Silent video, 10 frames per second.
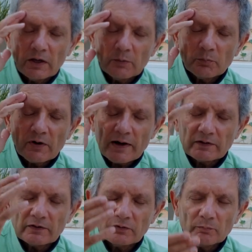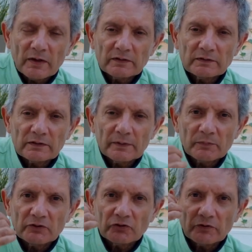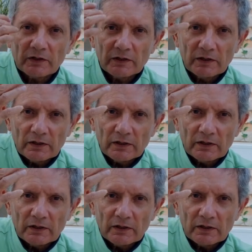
Practice mental imagery.